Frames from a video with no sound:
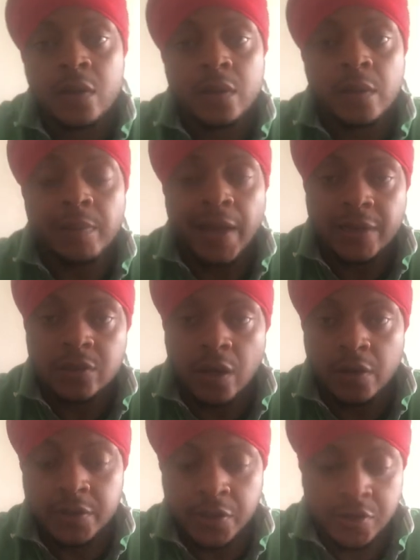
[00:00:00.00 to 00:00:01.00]
the Black's
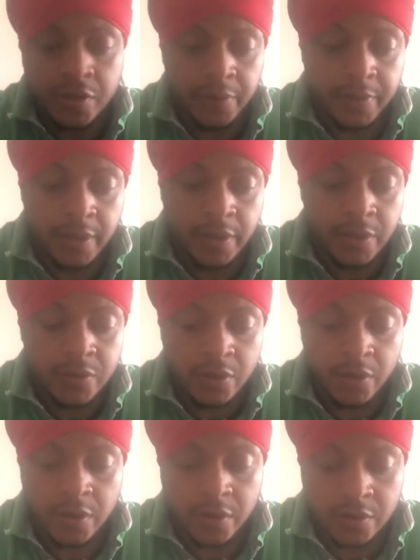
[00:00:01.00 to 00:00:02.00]
Law Dictionary. These
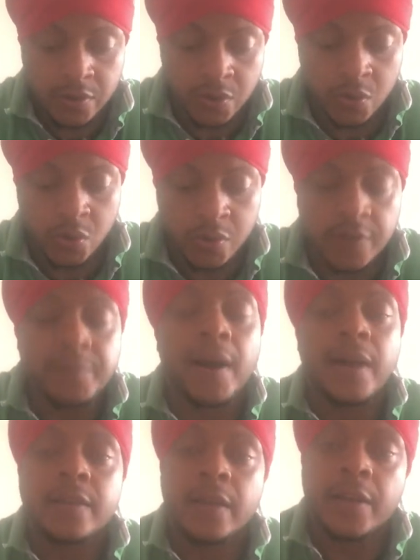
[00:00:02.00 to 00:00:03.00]
are tools of
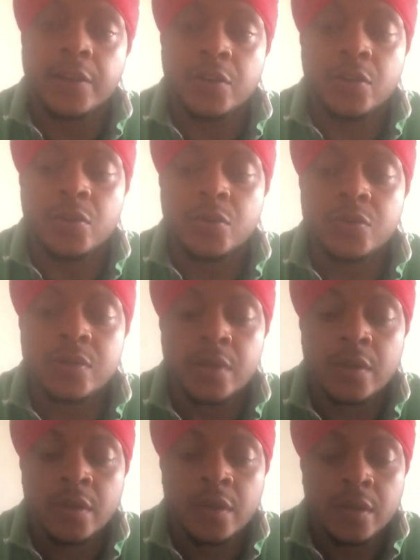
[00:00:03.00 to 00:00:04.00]
mine that I use
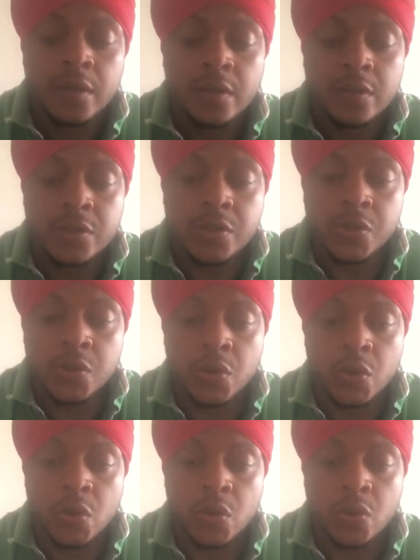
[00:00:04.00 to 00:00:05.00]

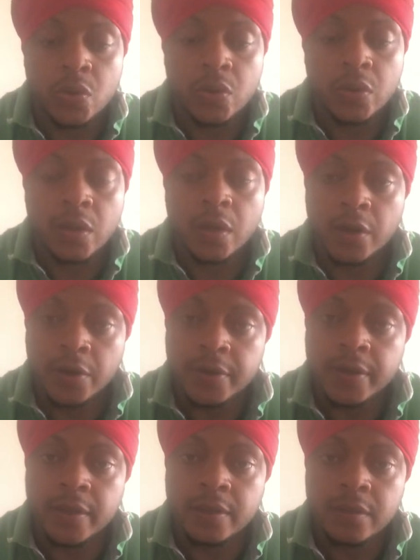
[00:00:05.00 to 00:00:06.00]
to learn
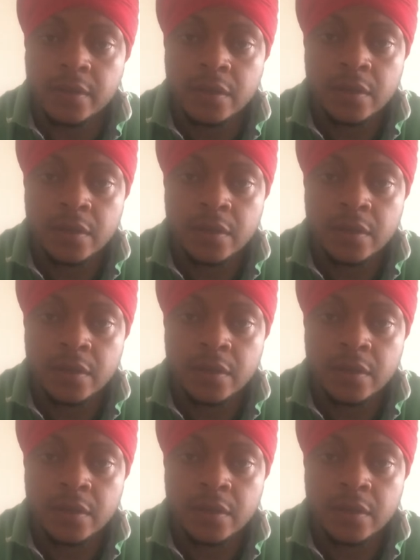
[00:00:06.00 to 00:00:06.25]
and